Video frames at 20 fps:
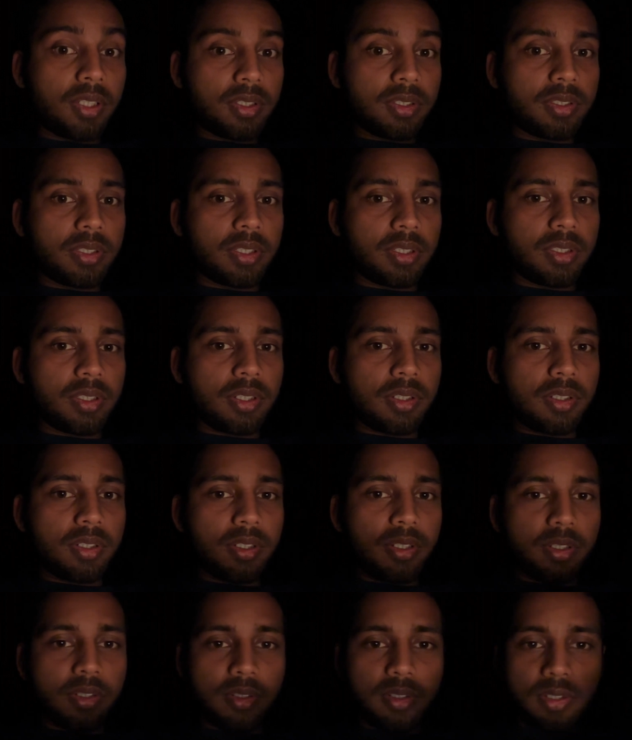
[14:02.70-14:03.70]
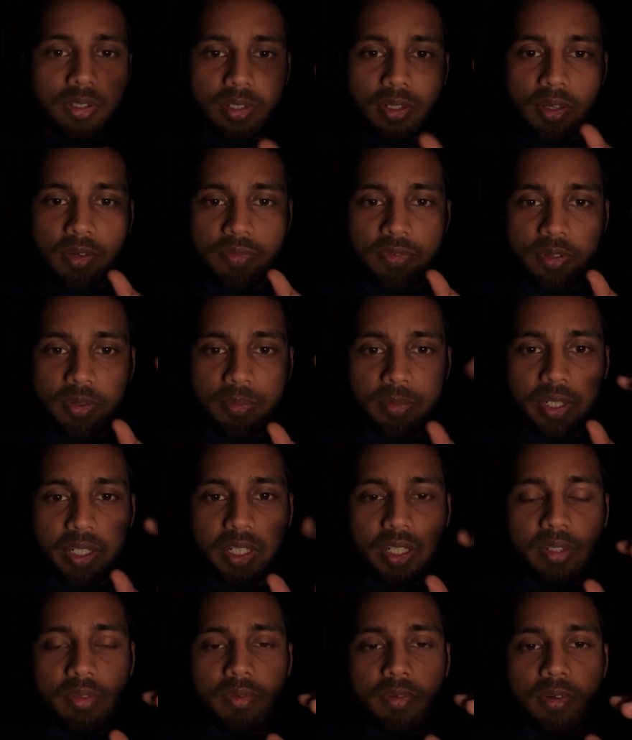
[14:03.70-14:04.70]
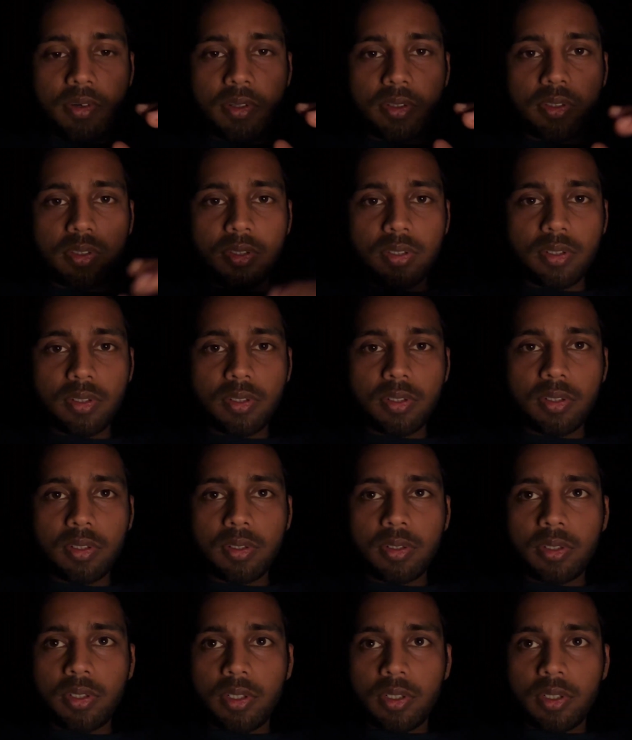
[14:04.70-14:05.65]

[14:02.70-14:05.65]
thing. The affirmative or the